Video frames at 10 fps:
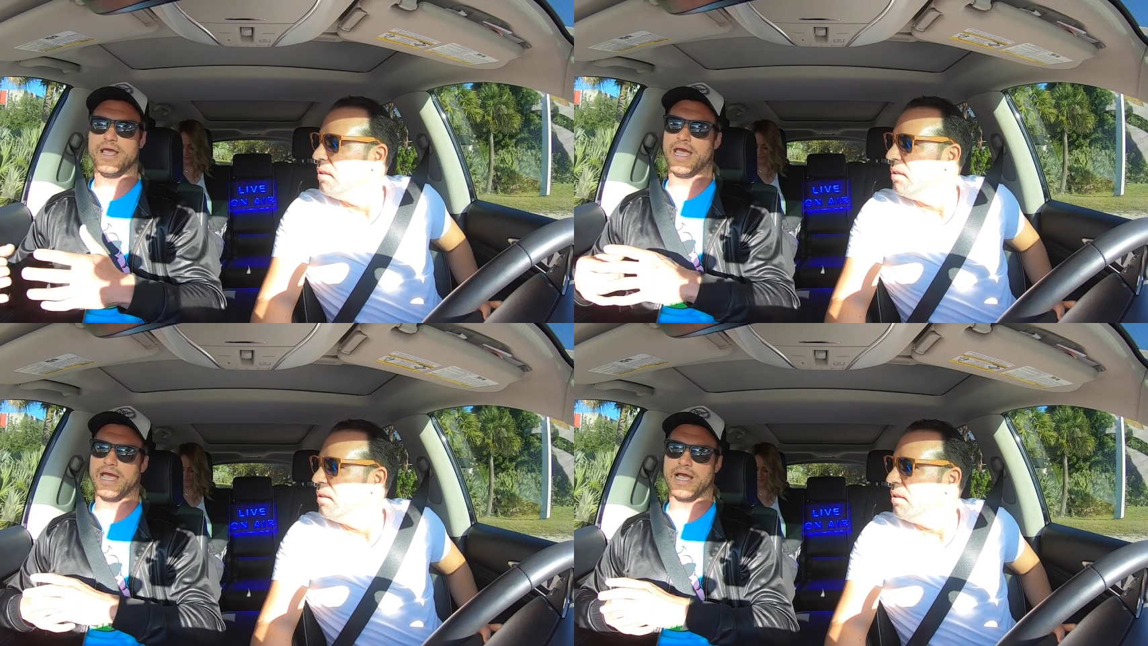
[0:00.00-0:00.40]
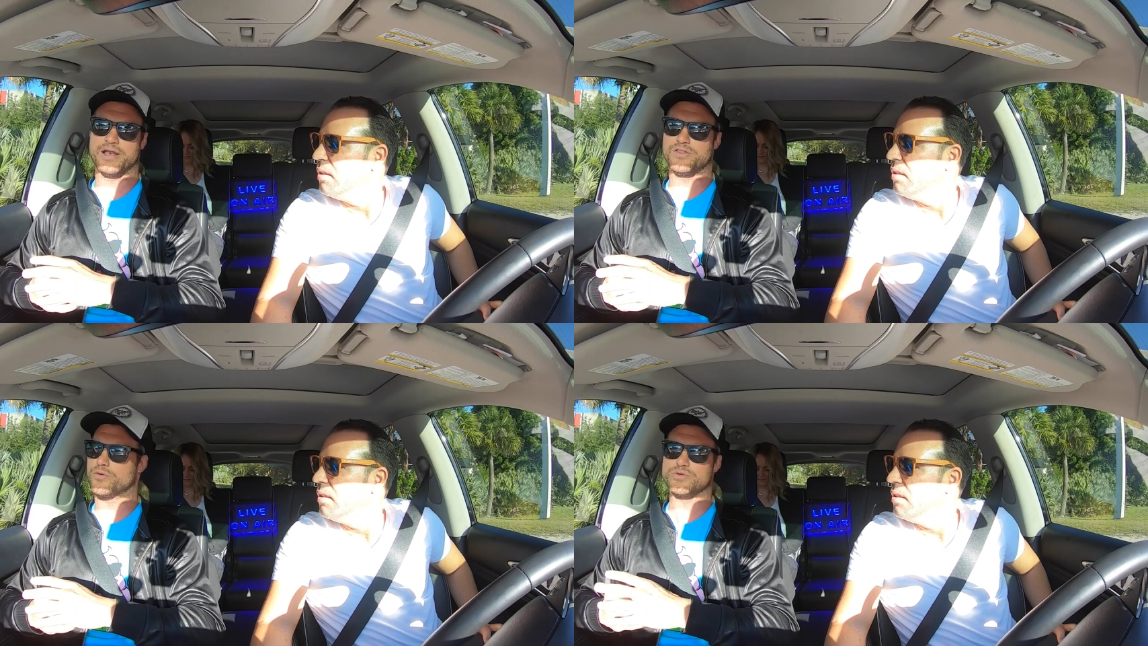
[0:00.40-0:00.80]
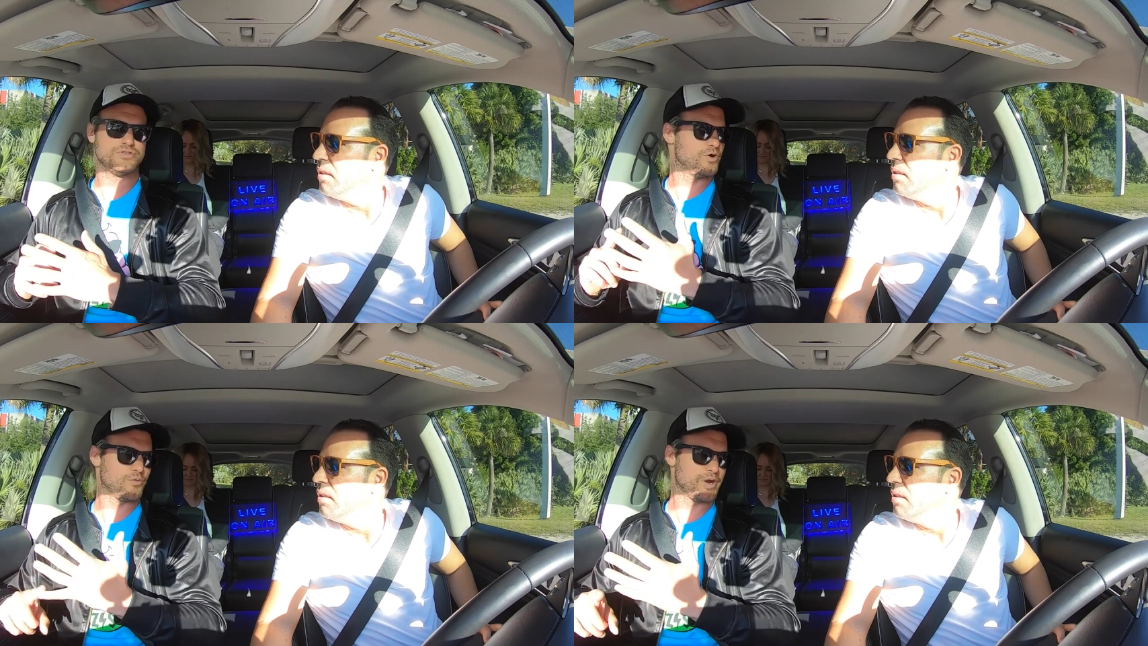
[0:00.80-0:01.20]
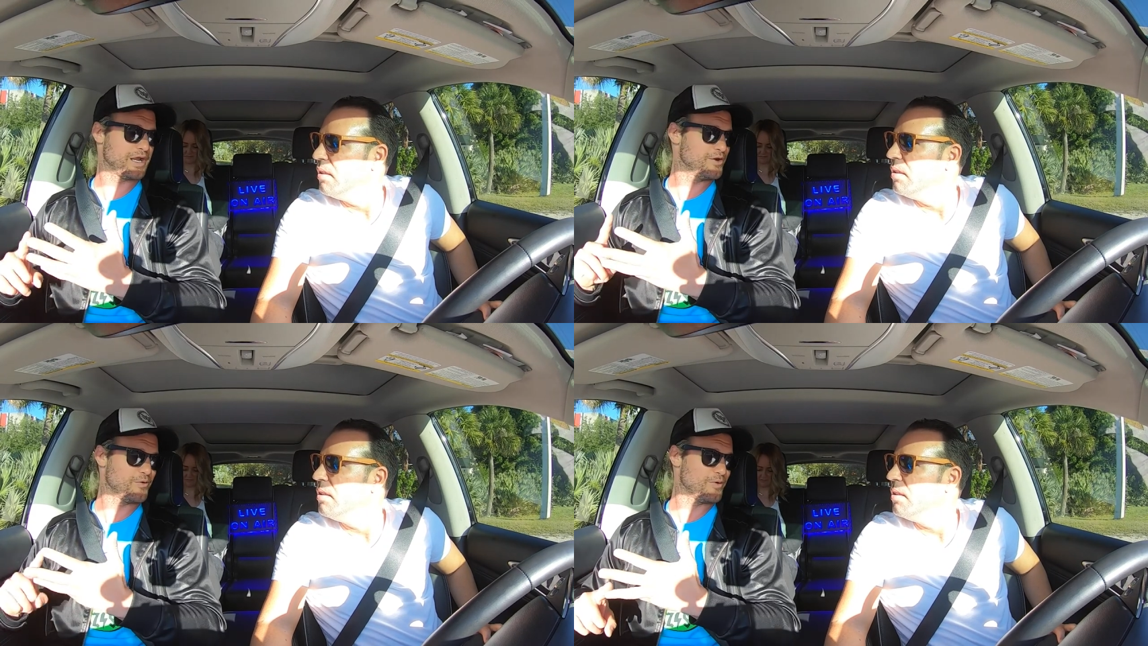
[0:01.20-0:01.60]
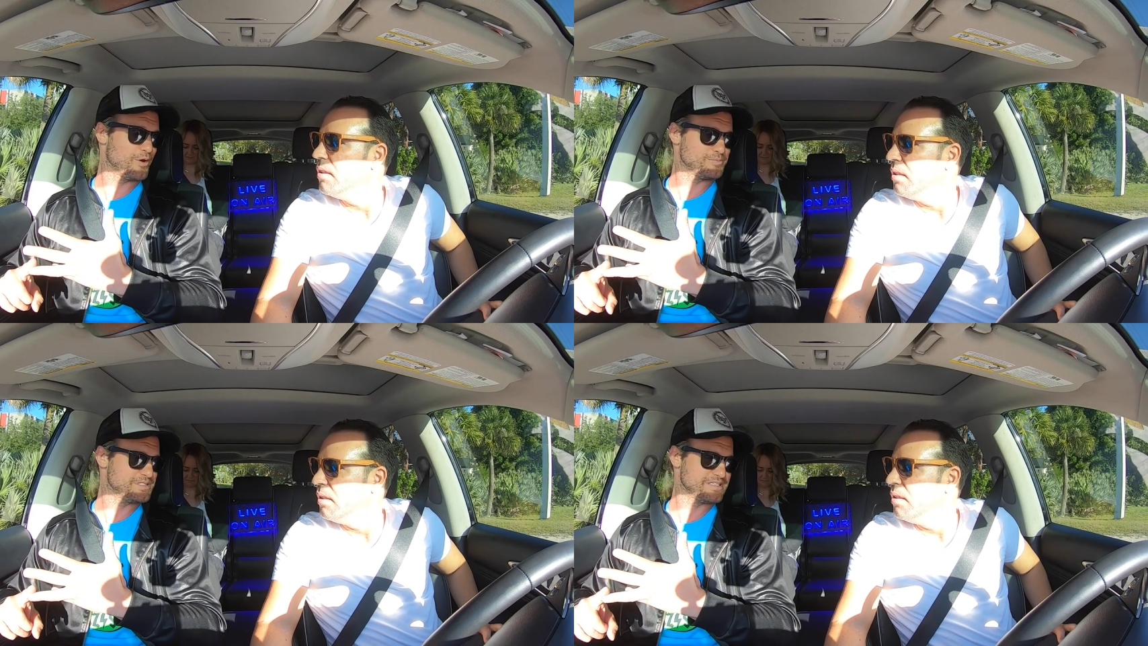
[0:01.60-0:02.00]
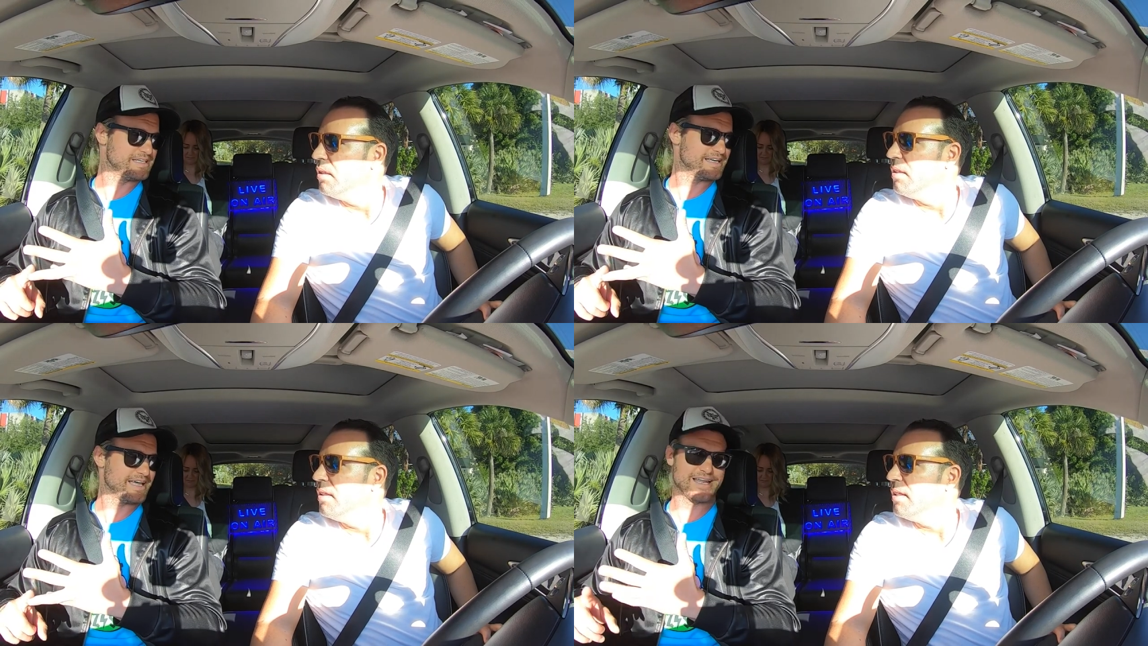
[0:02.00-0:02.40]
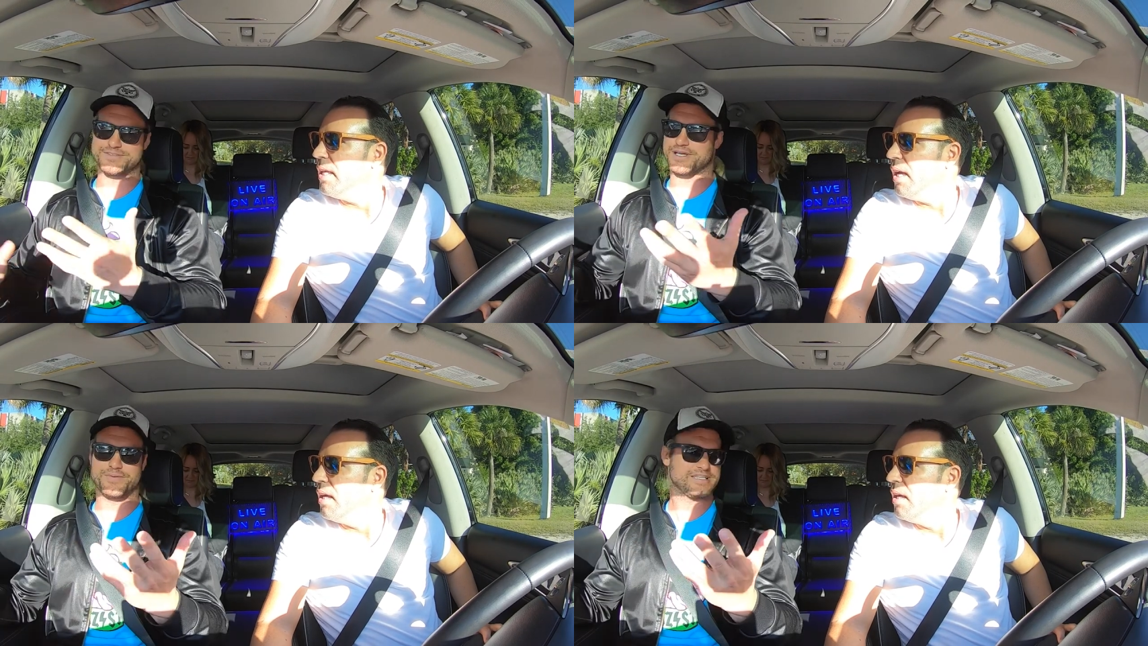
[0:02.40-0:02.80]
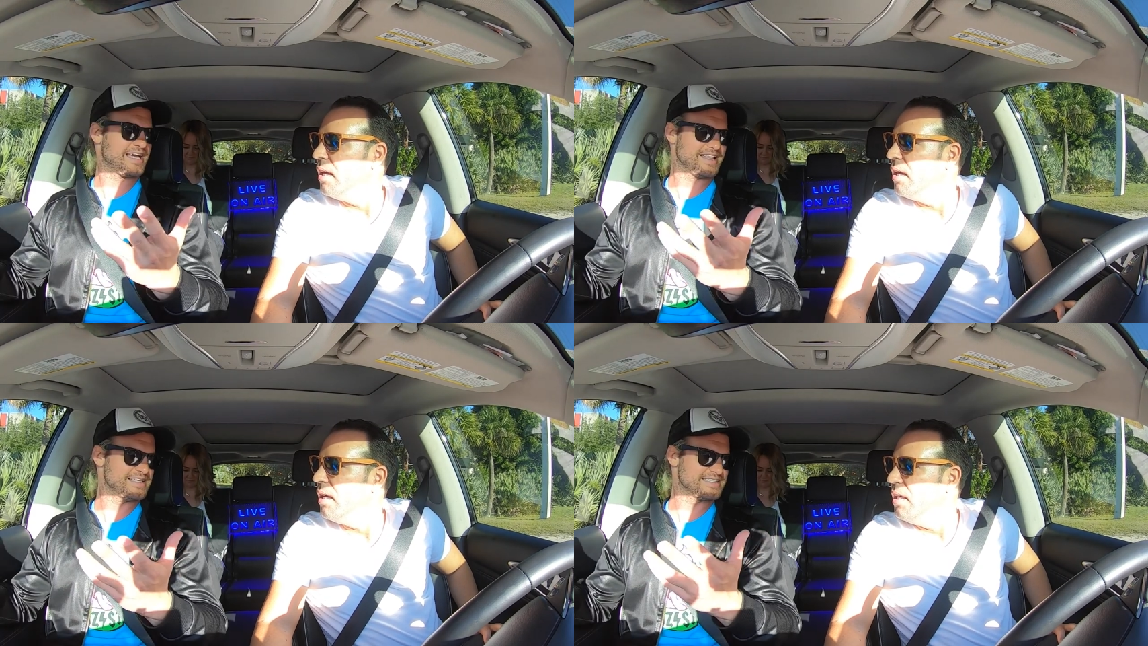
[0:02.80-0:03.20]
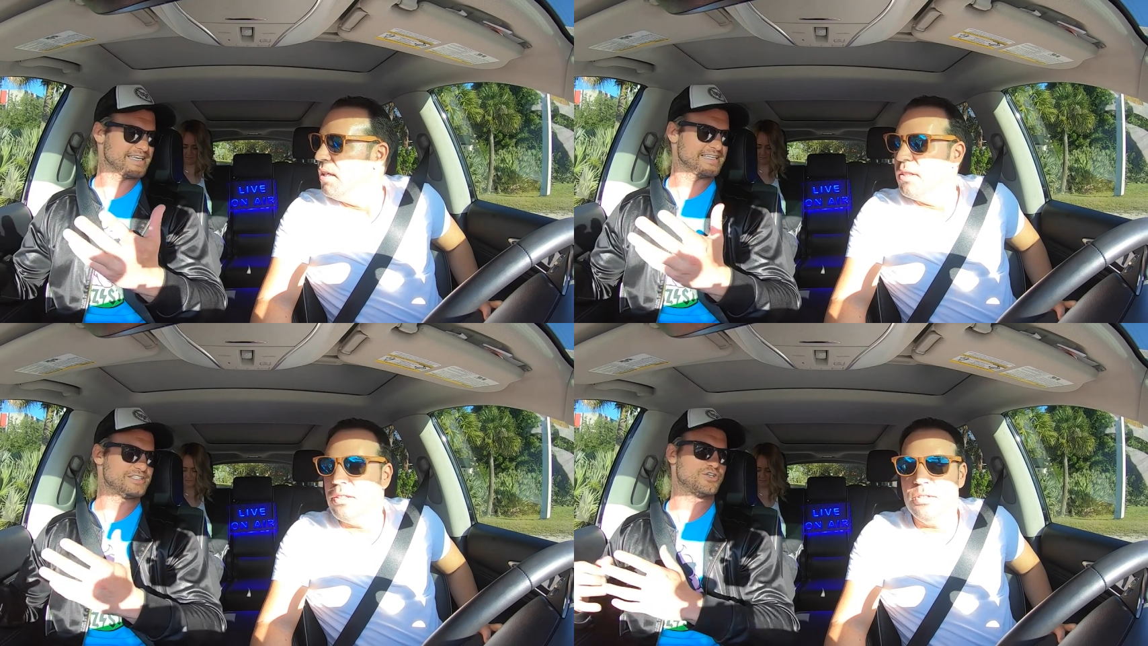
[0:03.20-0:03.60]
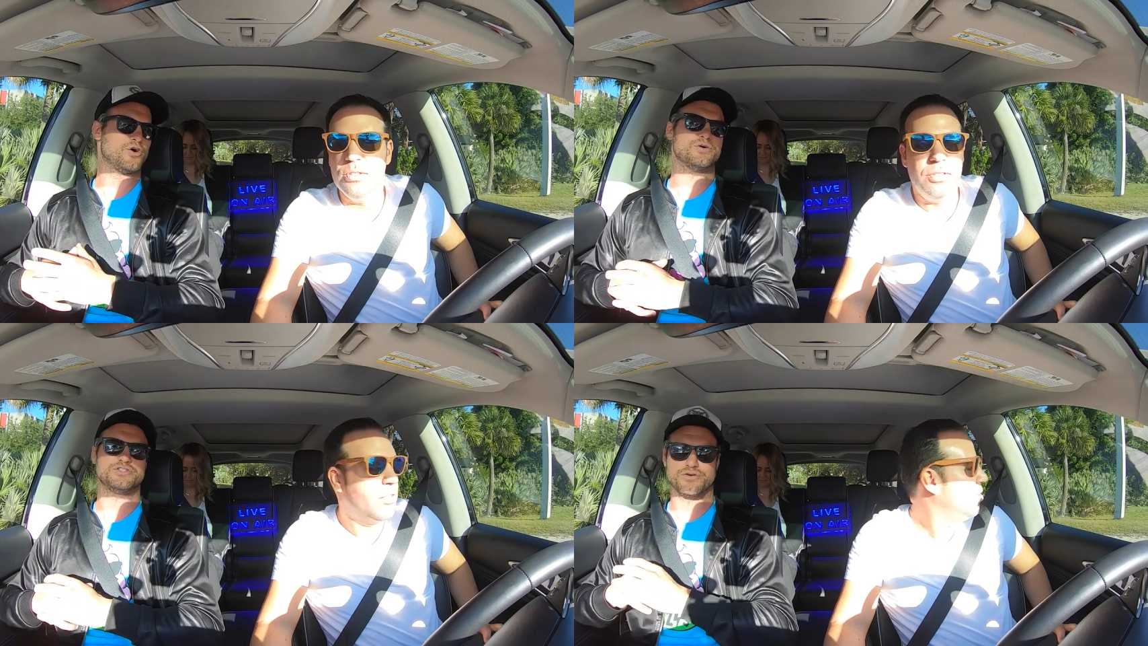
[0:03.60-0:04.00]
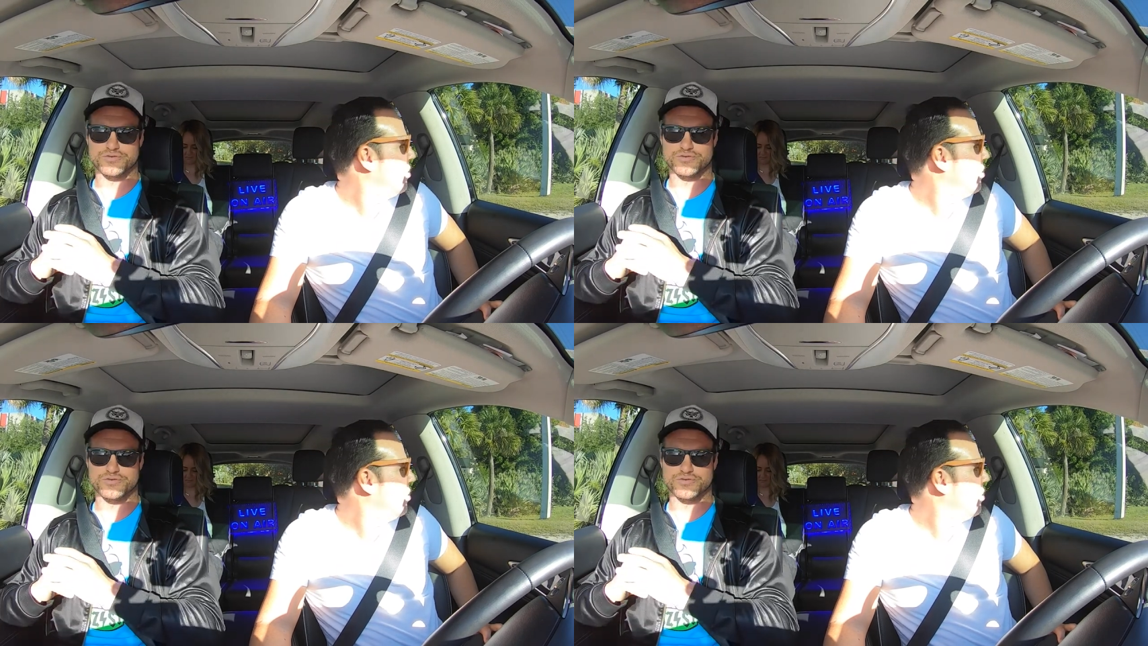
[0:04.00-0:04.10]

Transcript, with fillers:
Speaker 1: and there was no ring, no ropes. And I was yeah. like, what the hell is this? So it's you know